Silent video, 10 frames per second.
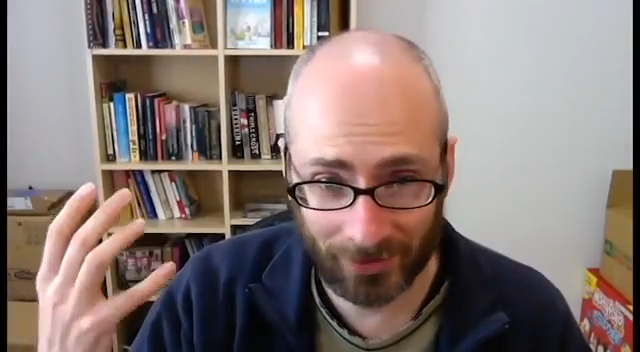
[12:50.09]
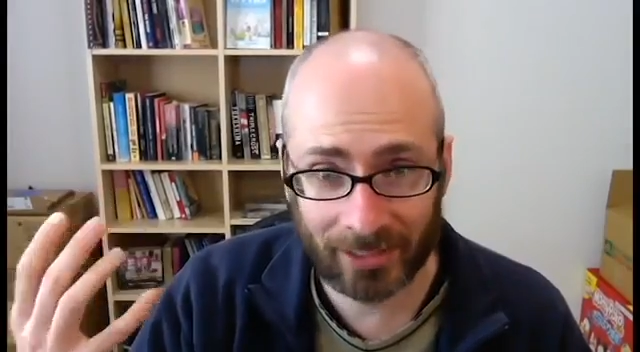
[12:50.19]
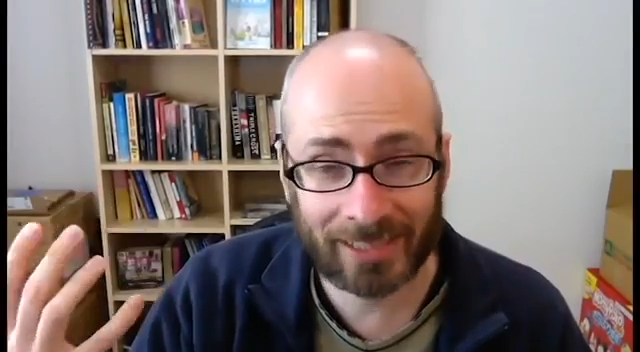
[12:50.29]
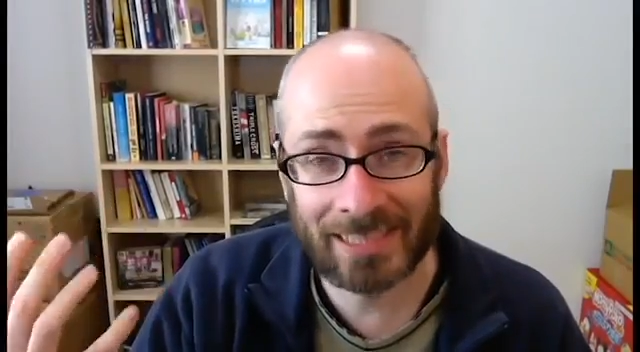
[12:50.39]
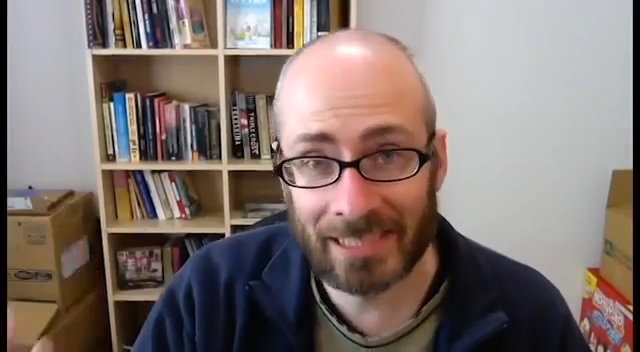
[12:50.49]

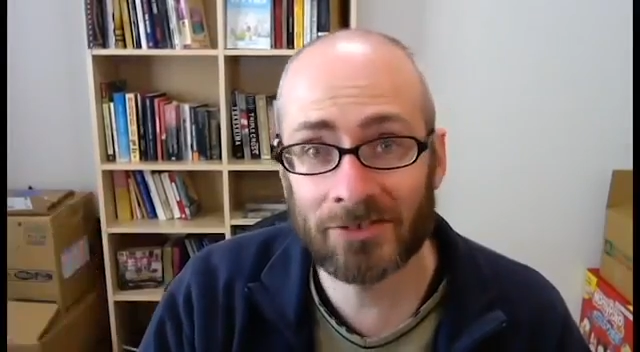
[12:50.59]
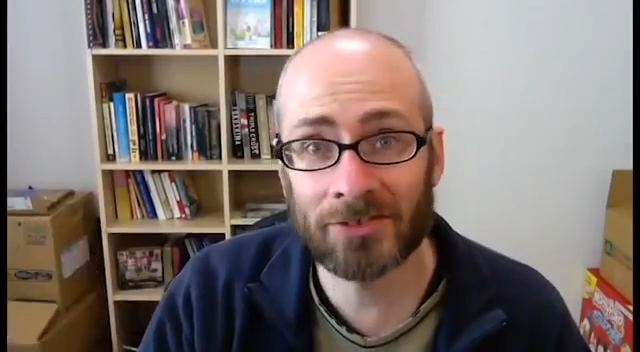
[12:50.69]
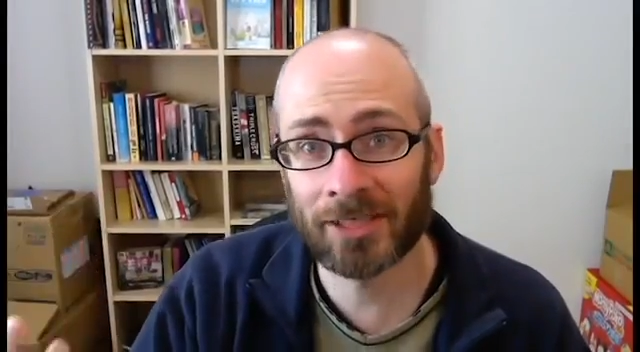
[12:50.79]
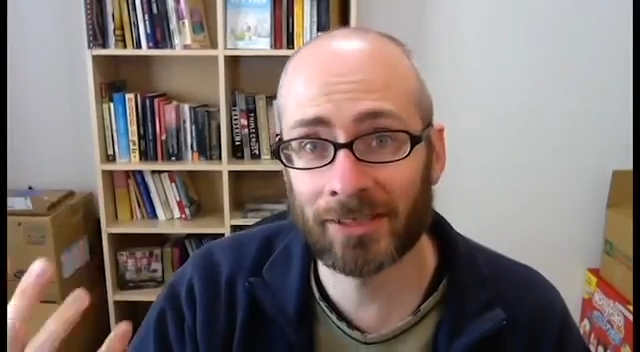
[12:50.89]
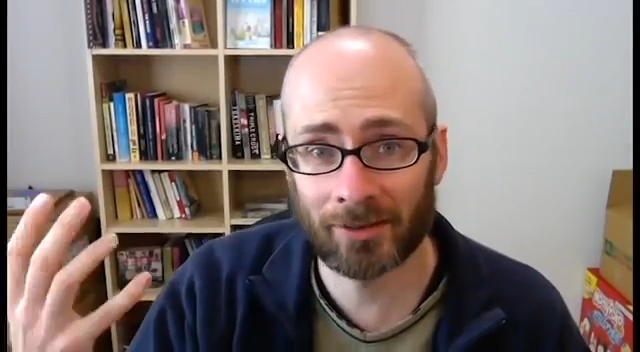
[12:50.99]
That
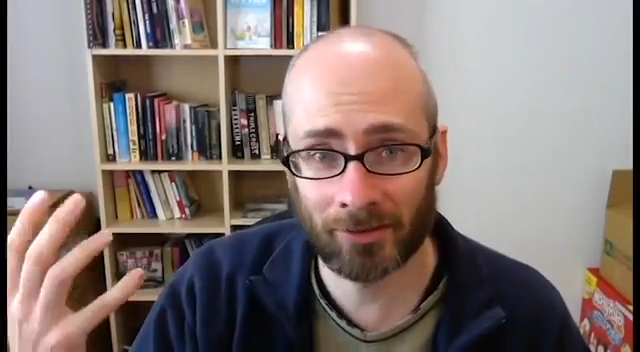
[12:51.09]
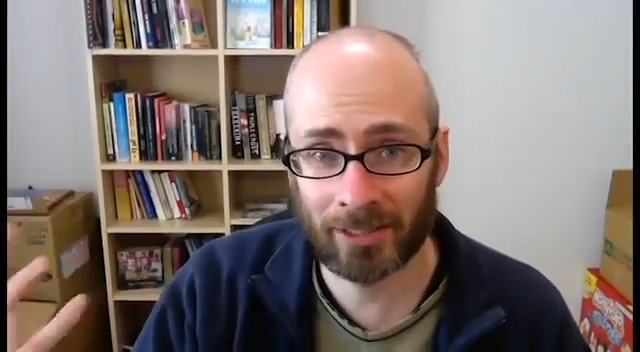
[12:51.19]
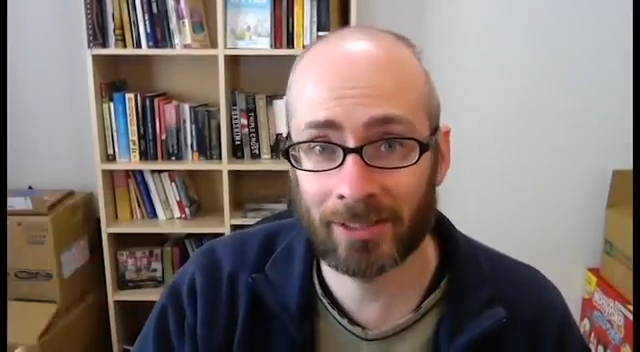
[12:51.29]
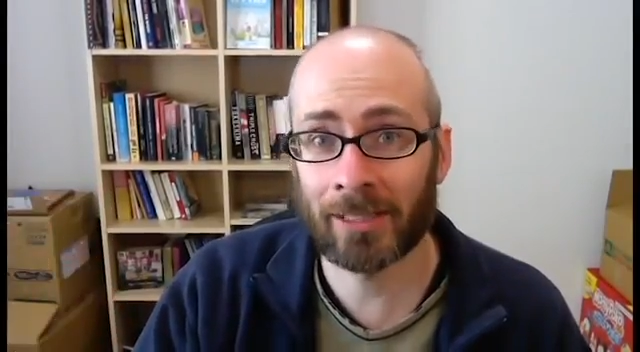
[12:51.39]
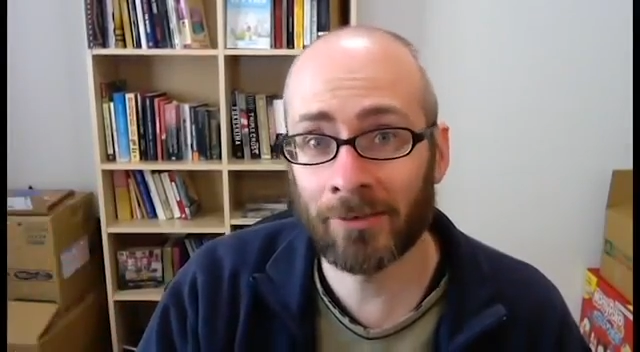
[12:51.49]
conditioning that
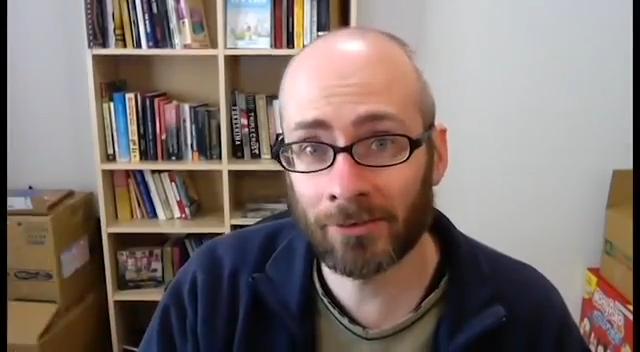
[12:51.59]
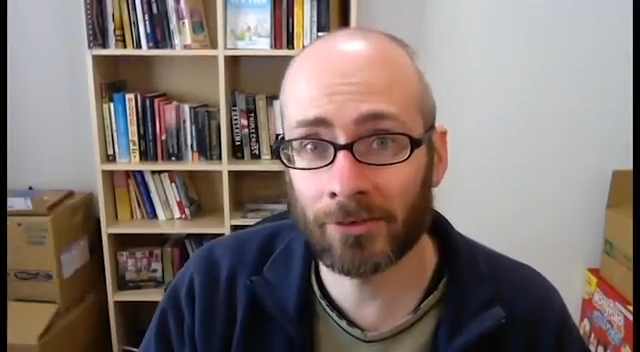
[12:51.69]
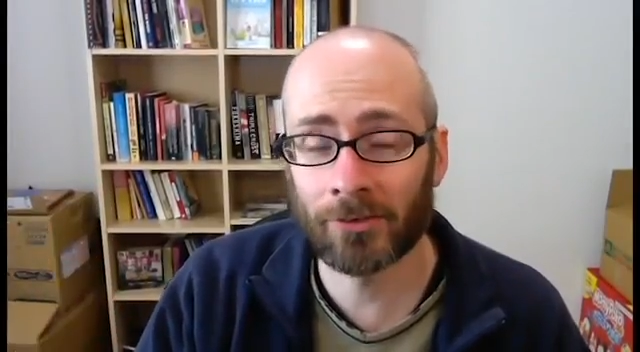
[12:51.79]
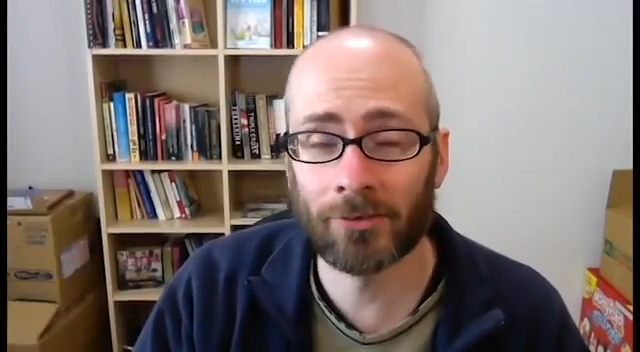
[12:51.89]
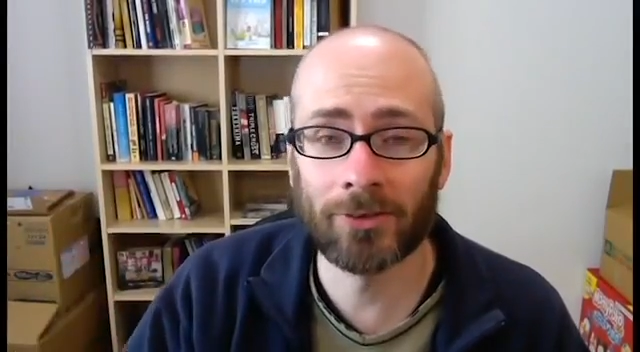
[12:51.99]
they
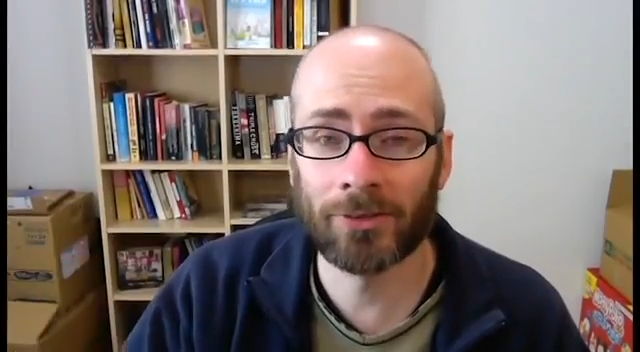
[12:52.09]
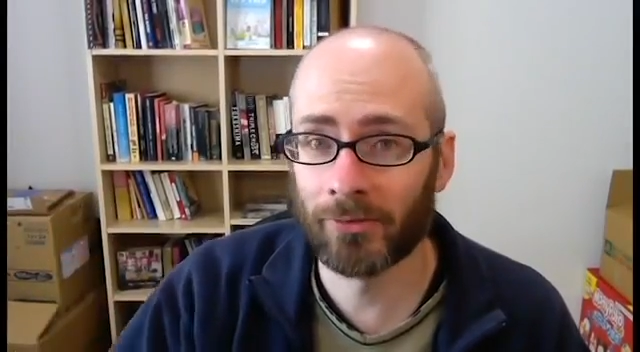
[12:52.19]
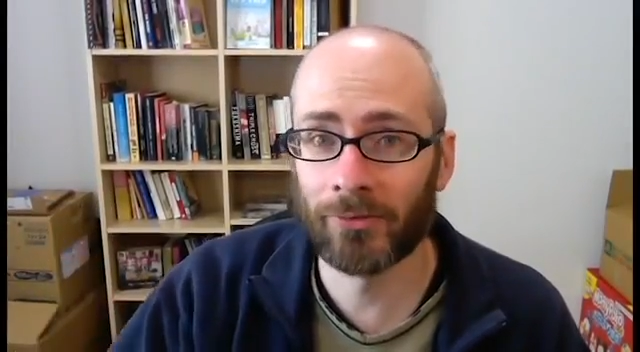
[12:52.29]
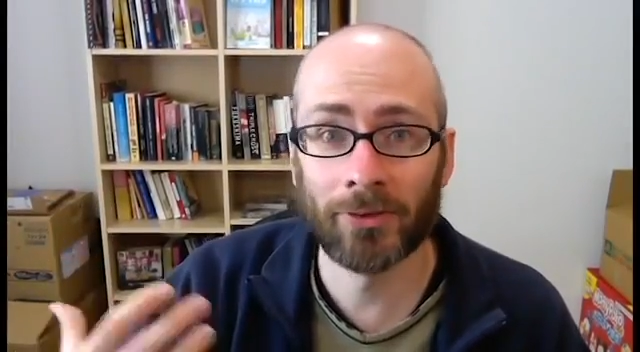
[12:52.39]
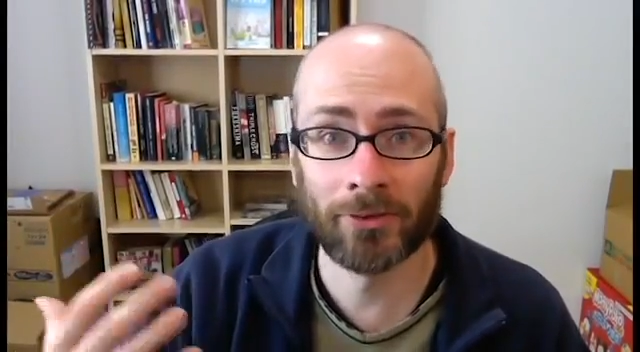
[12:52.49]
instituted
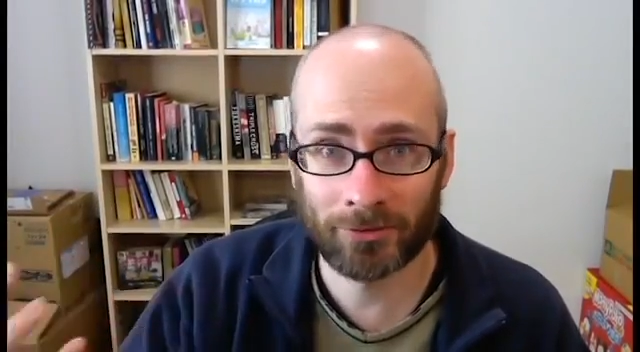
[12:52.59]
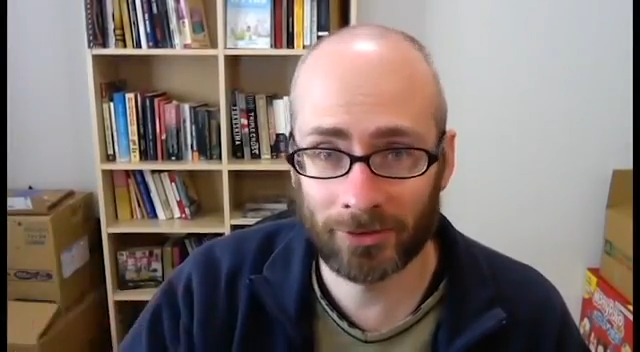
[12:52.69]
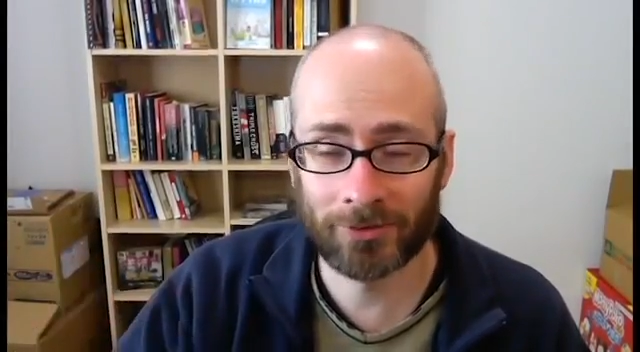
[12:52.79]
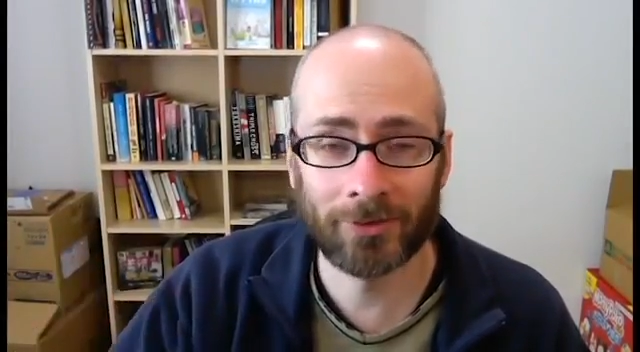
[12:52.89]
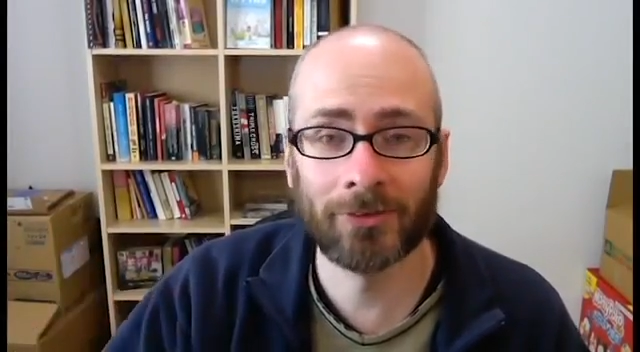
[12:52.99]
through the
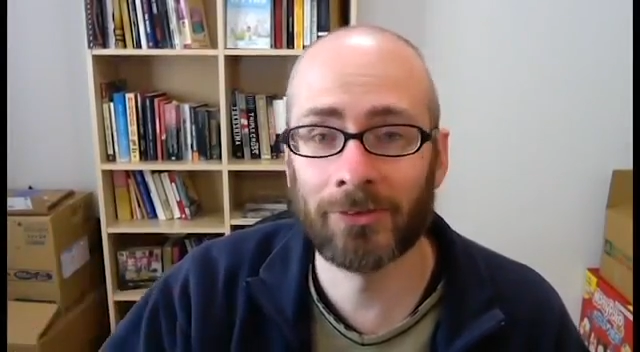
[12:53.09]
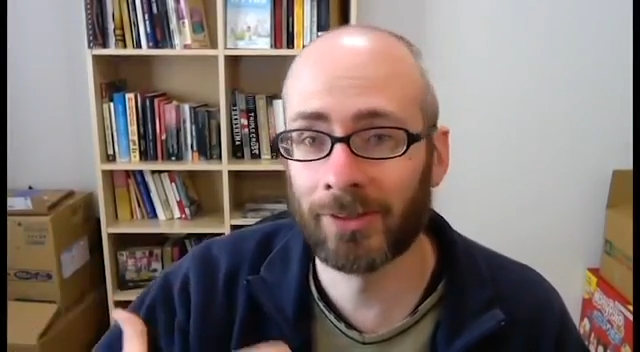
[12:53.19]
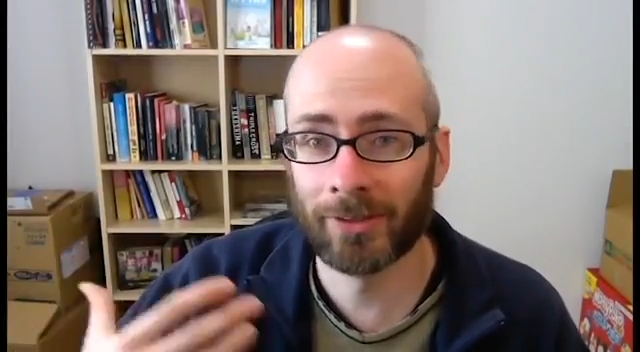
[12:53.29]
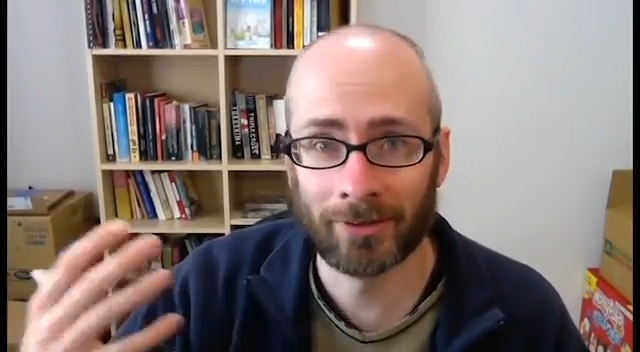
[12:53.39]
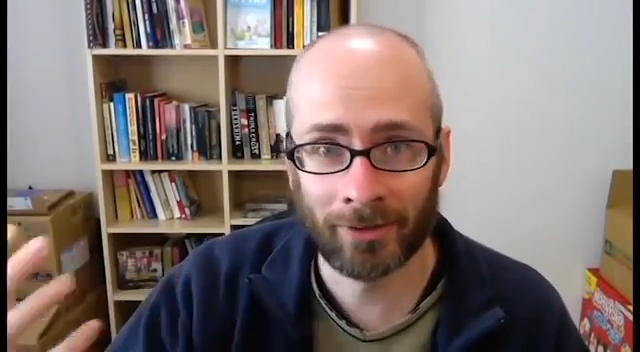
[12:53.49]
Shinto
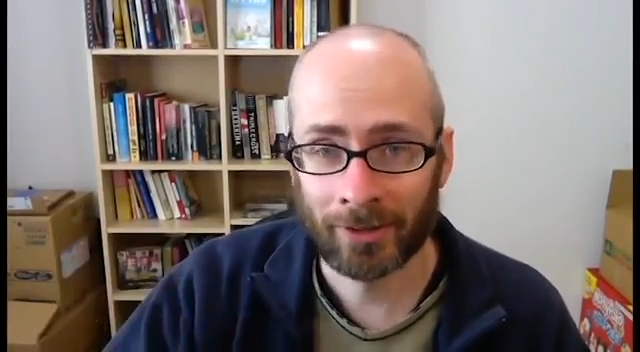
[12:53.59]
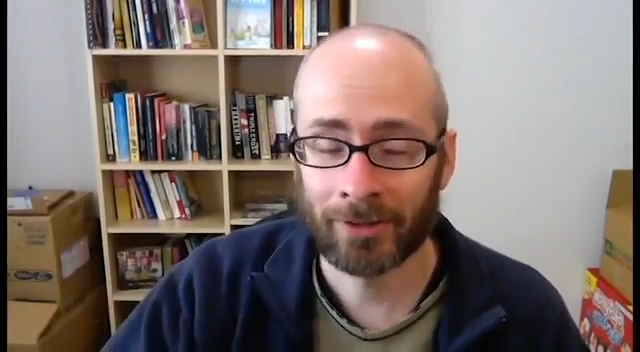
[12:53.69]
and the